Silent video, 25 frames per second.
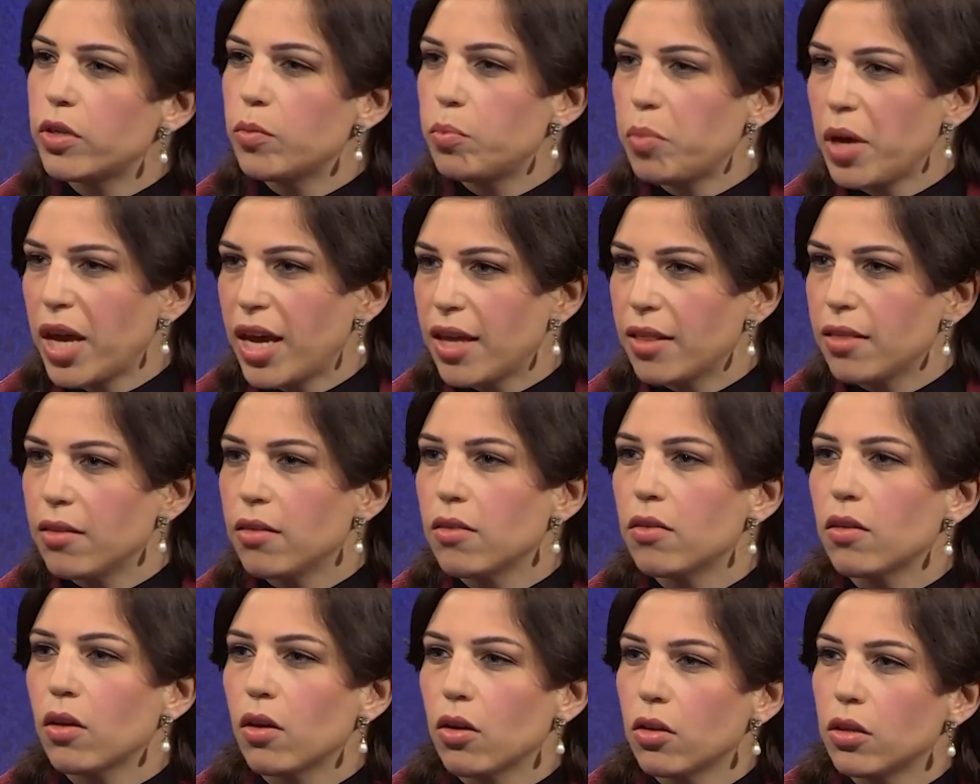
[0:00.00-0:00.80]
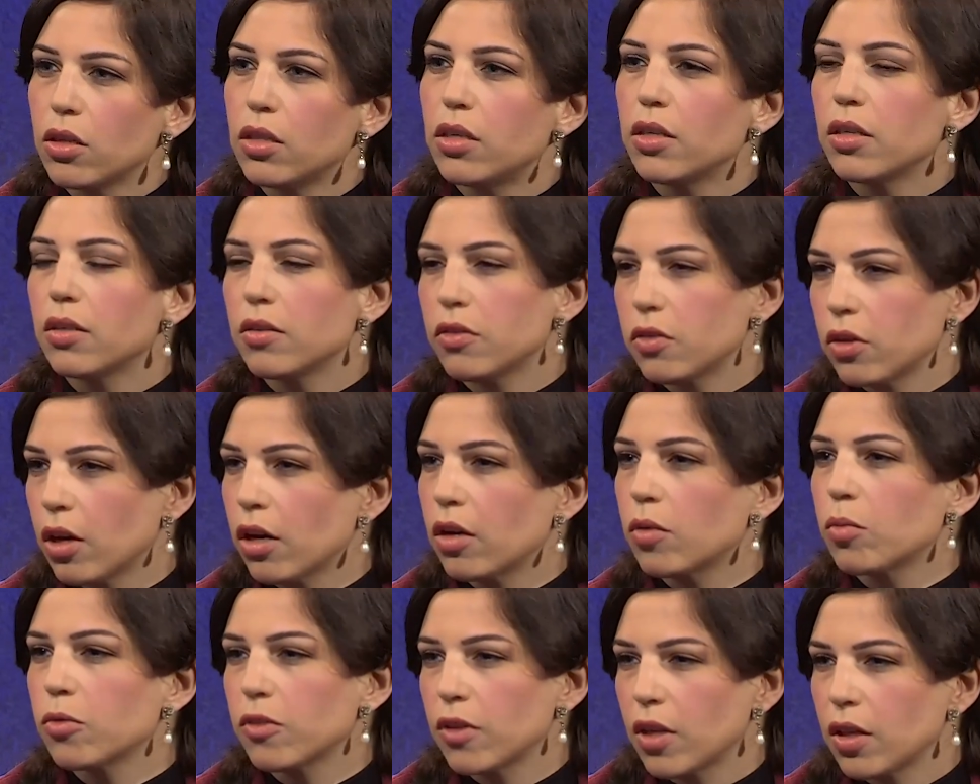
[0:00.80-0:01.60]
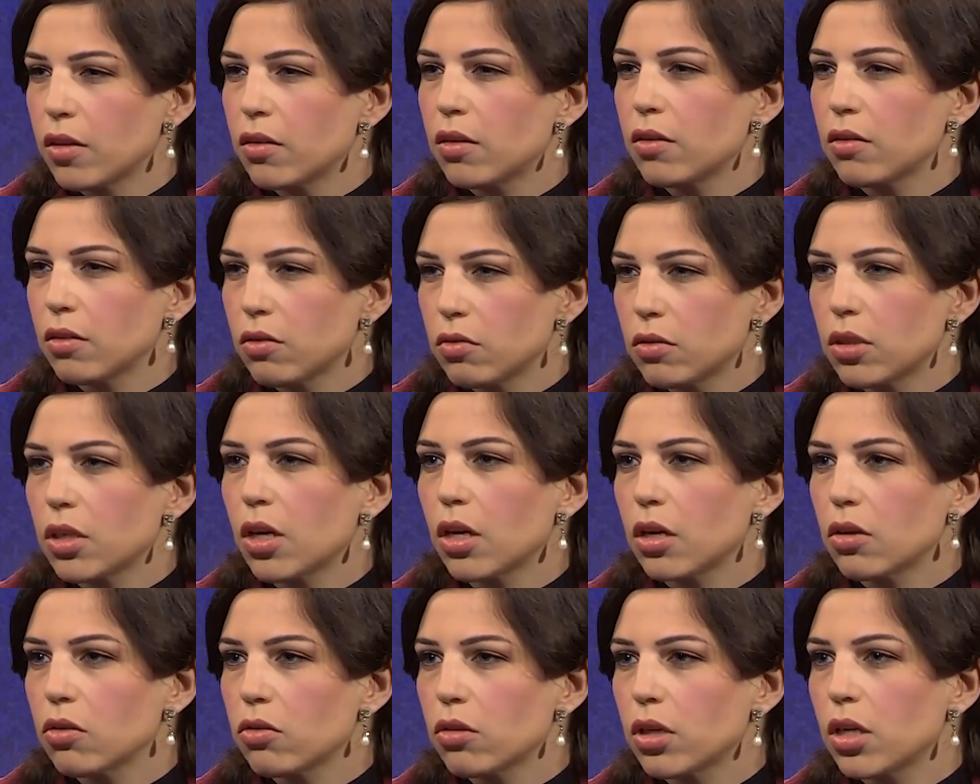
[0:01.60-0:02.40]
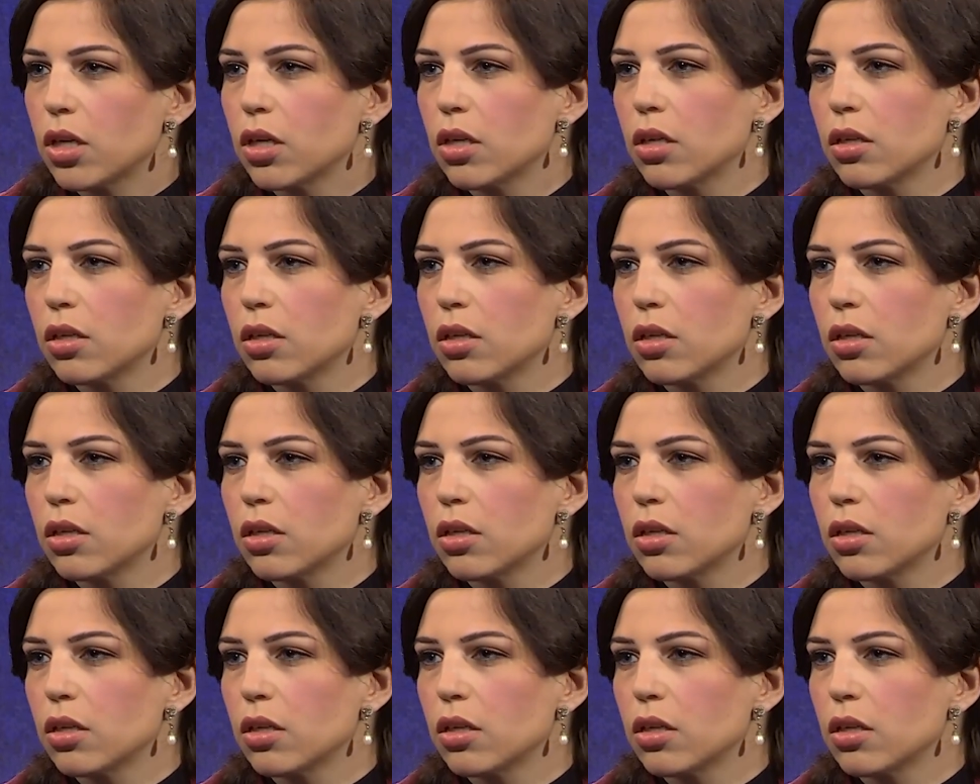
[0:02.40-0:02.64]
depends on the circumstances of the country.